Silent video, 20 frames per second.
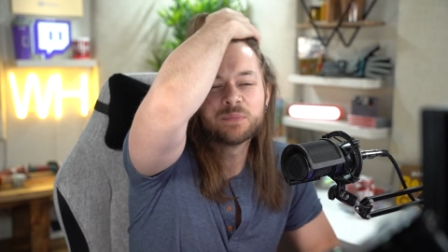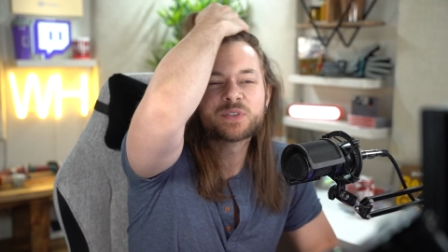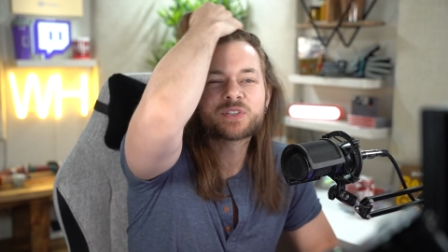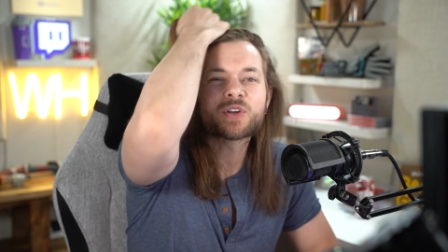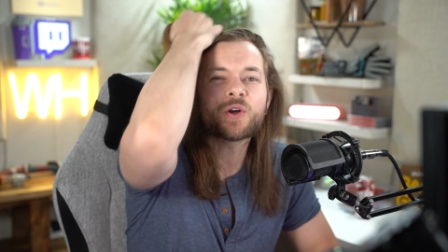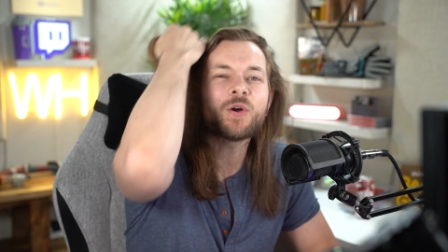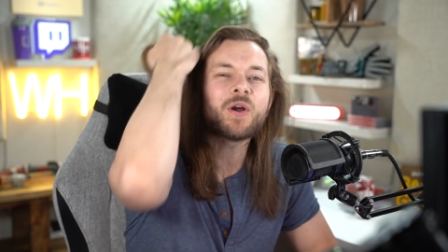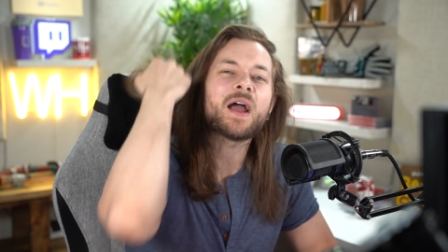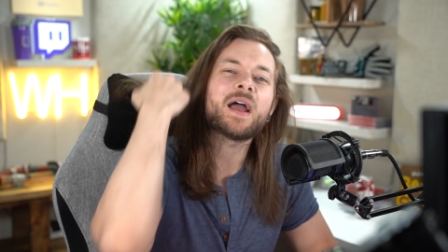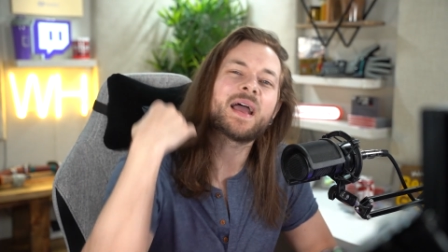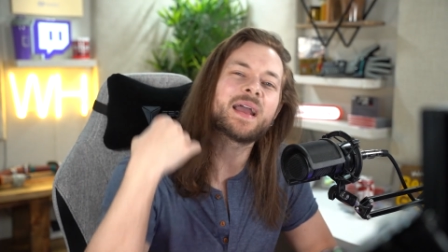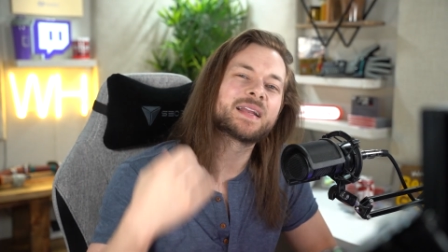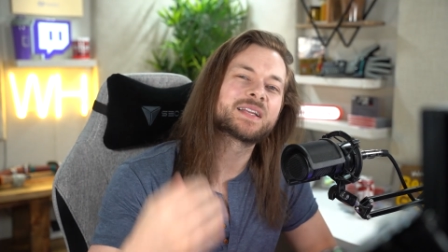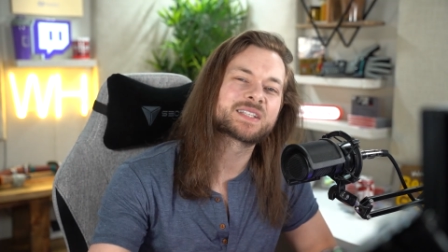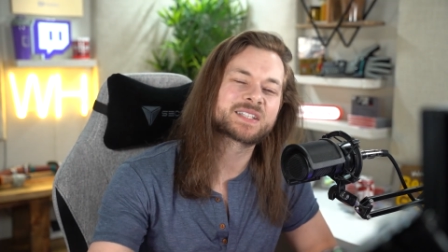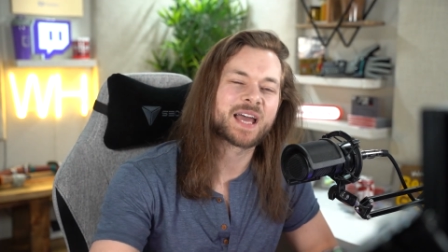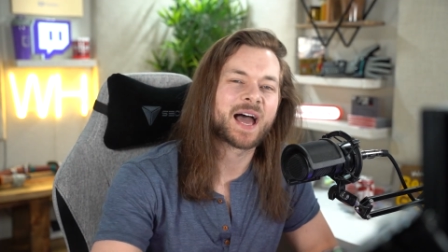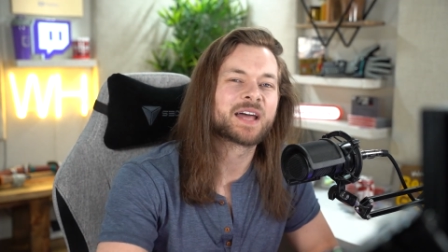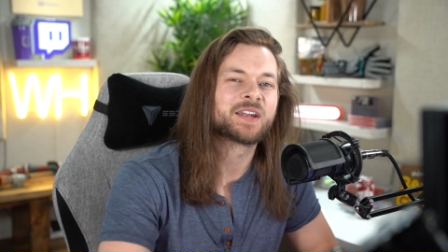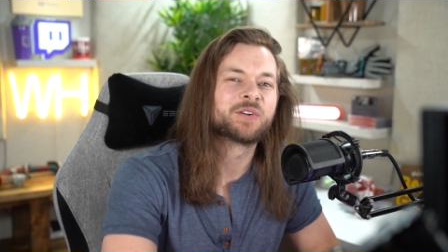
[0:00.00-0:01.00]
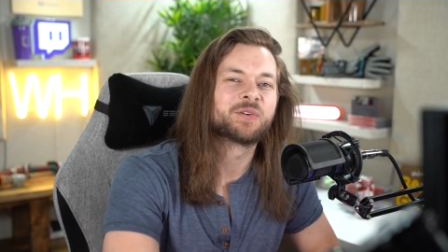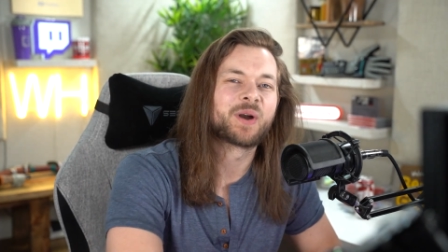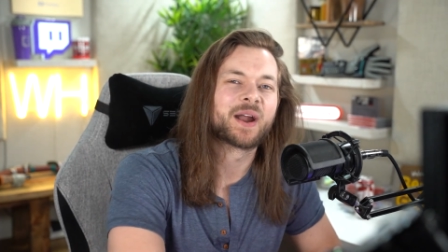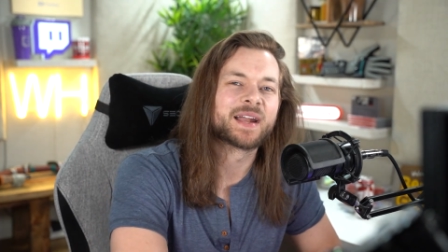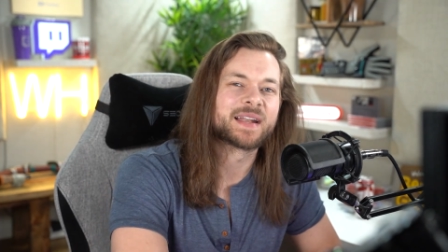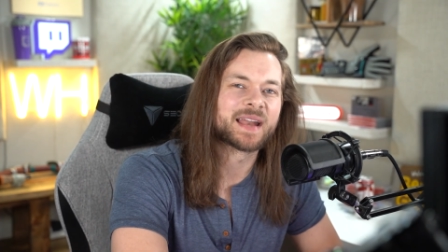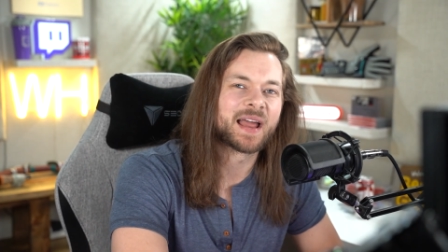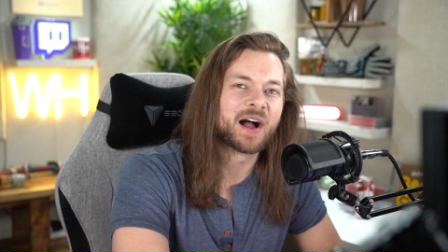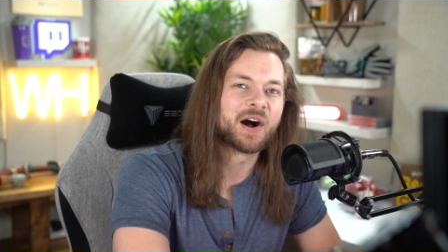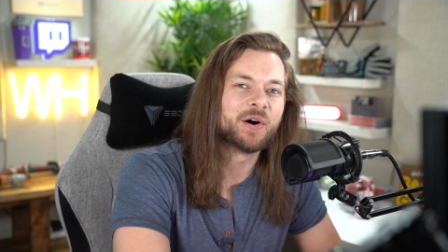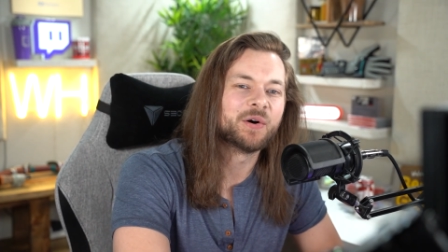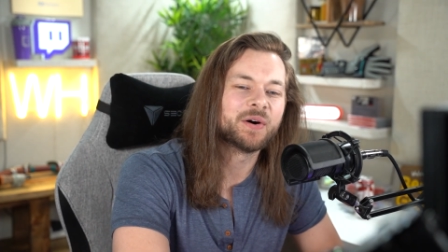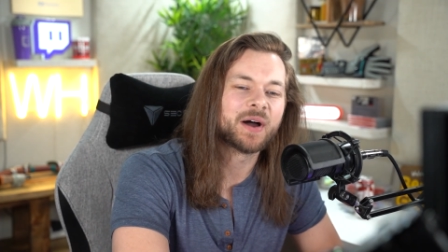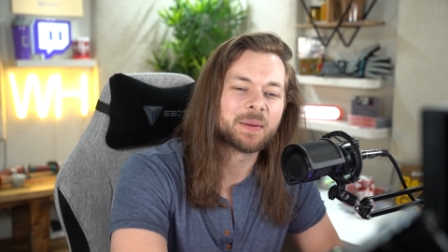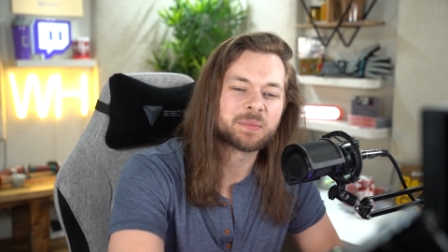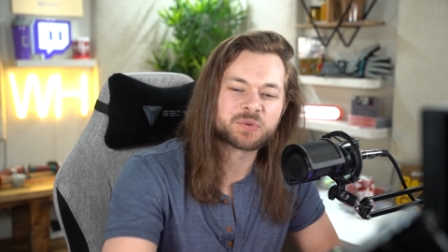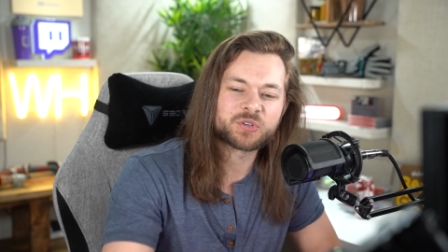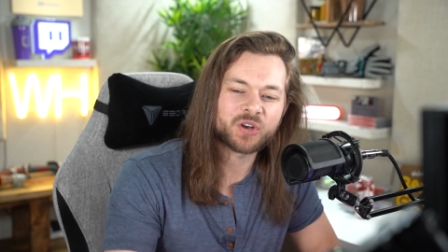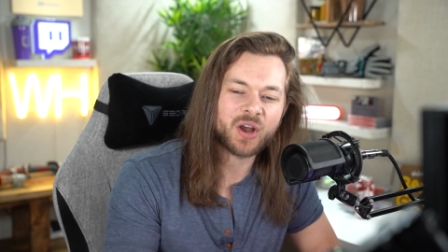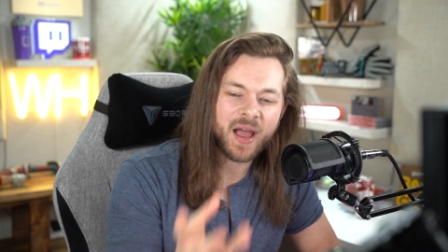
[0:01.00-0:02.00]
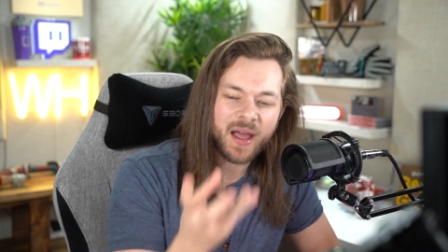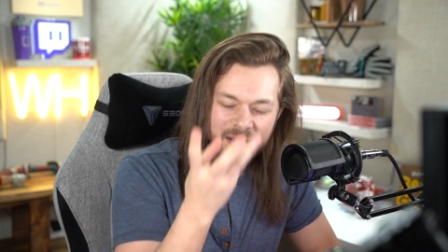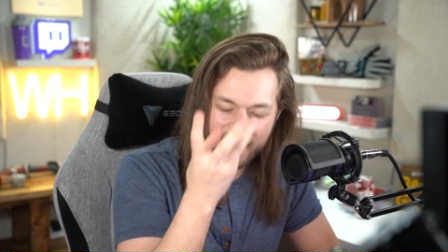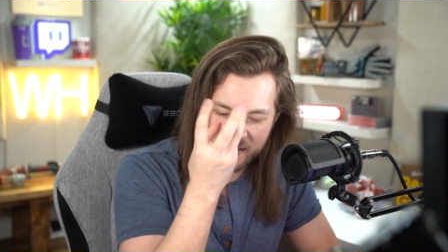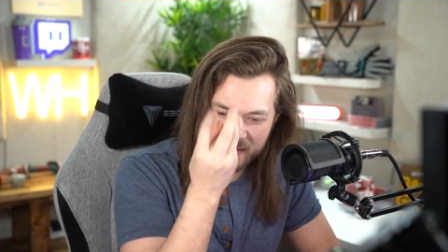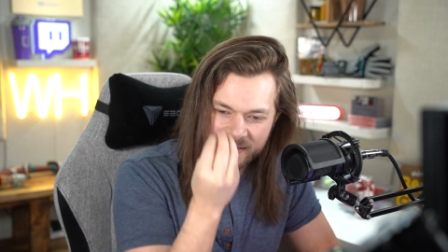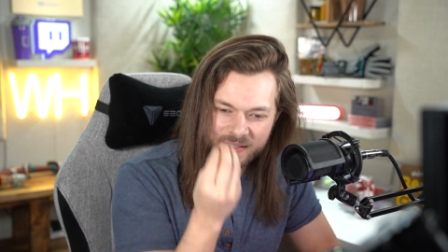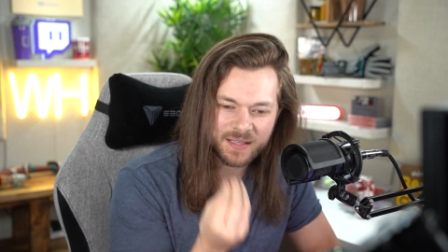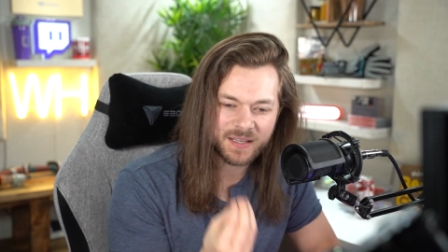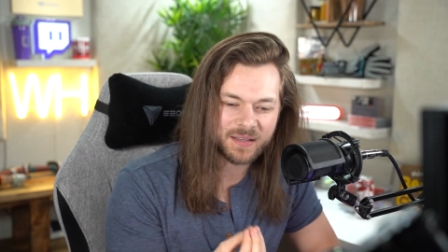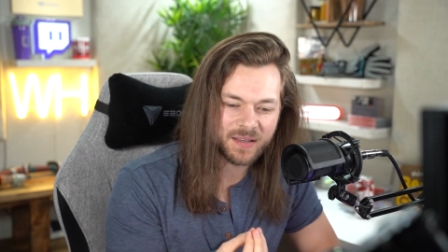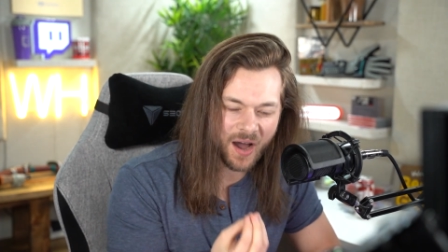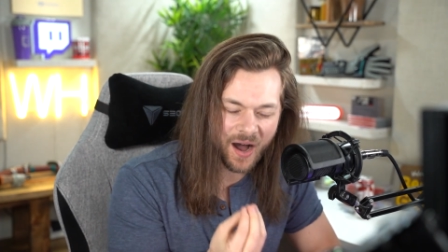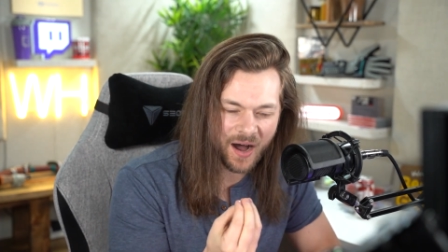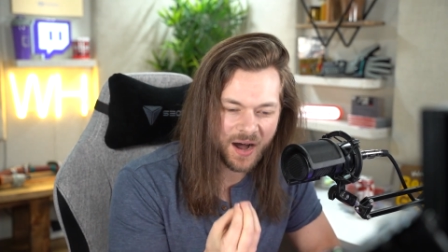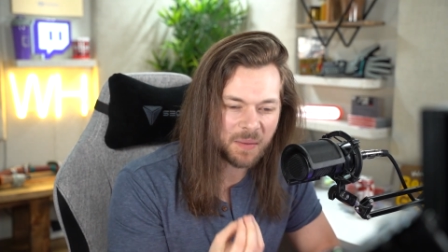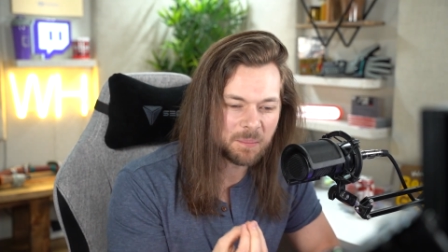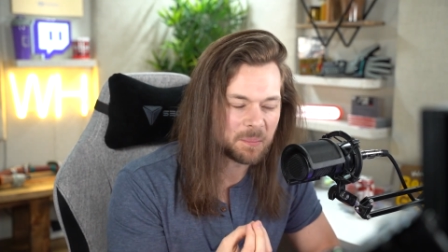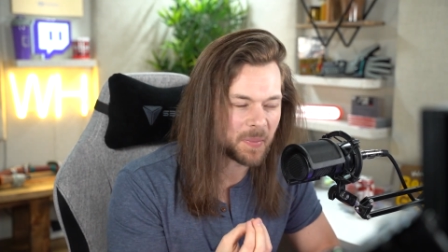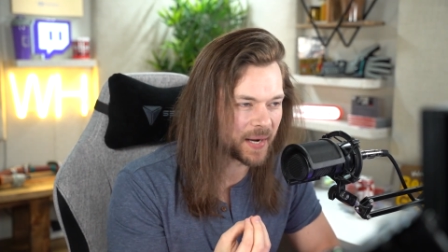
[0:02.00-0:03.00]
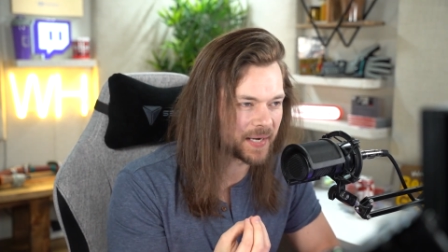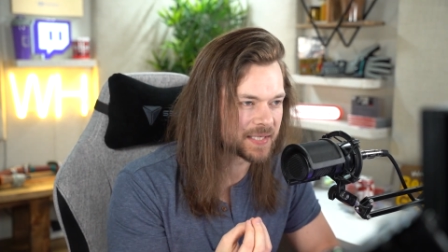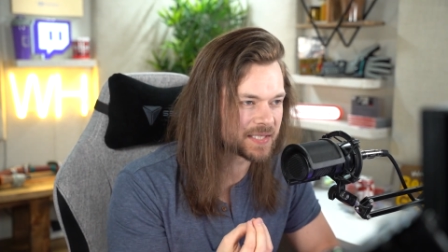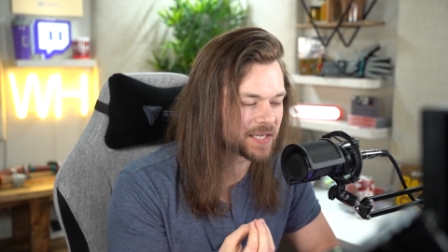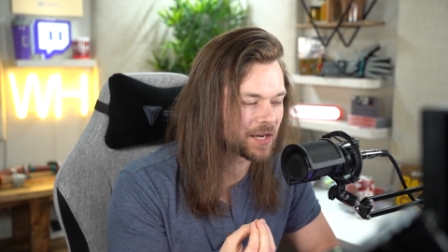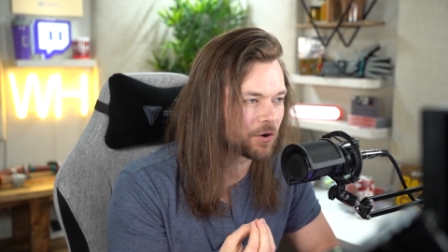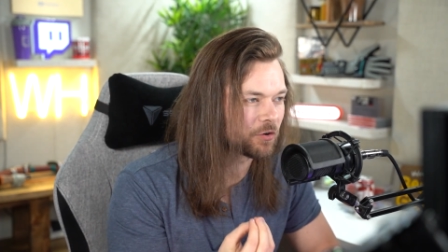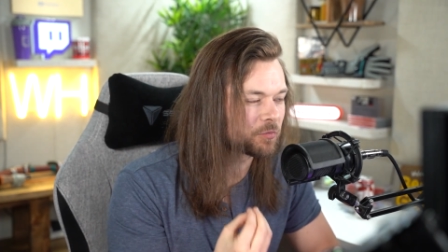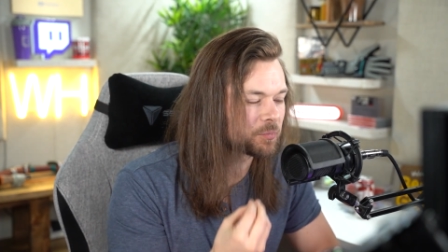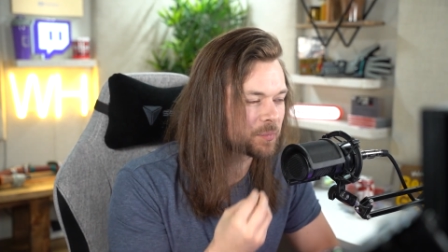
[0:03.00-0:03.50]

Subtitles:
so excited right now. I'm trying to calm myself